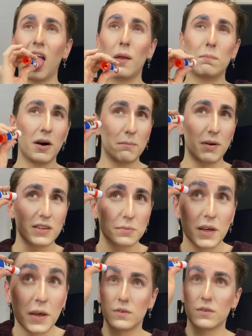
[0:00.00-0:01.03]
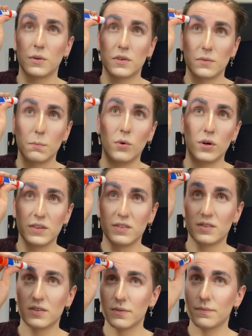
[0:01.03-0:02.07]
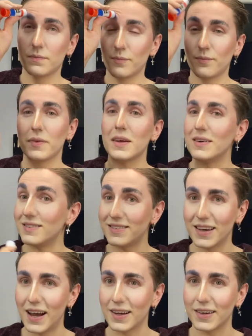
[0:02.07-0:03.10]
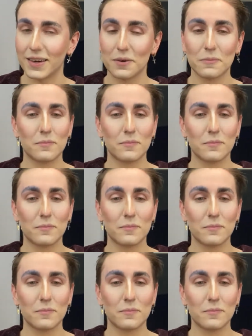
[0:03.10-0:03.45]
God bless me, so it's moist and tacky.